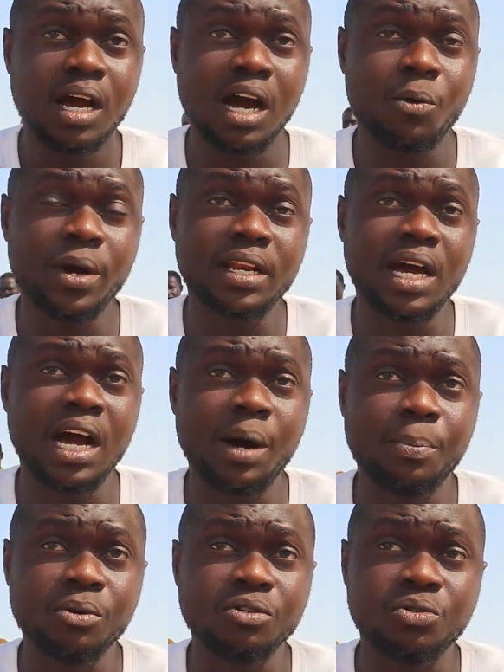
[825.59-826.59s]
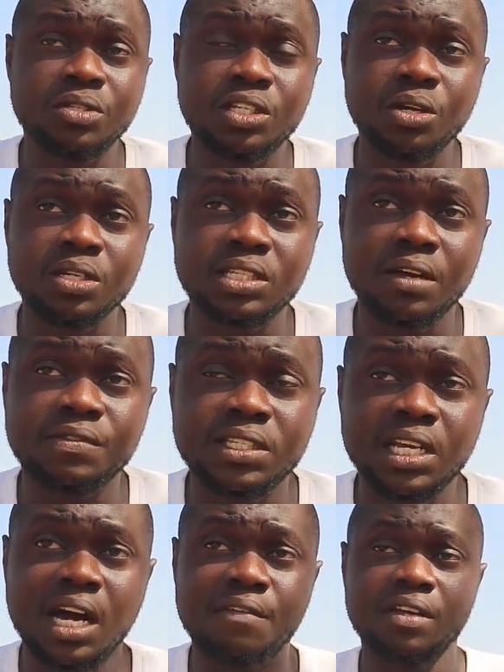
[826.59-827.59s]
And when that happens, you see yourself
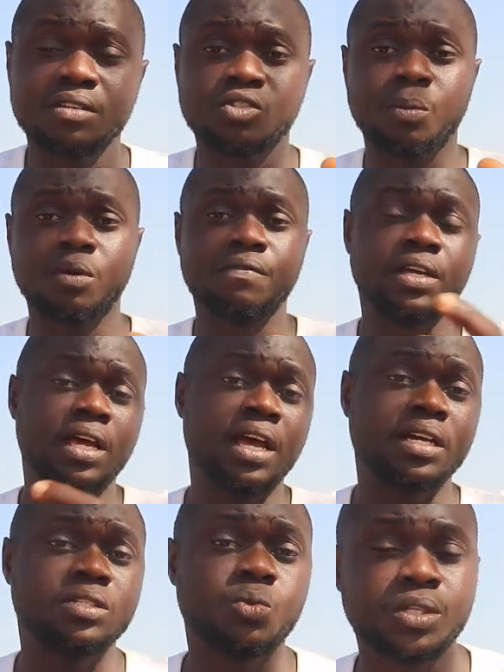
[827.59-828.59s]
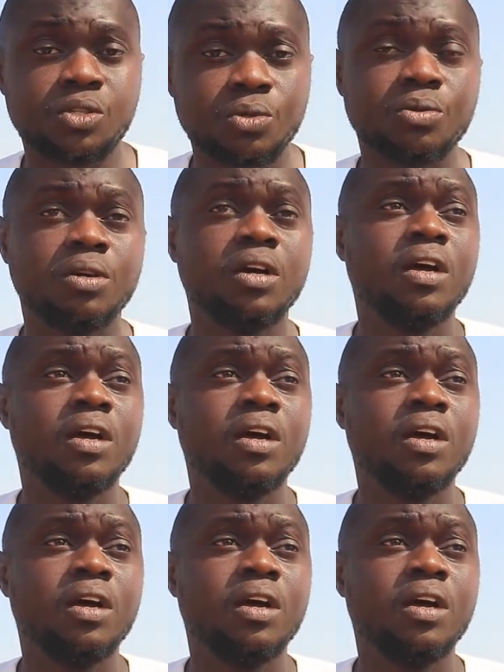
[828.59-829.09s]
still having some of the eggs with you.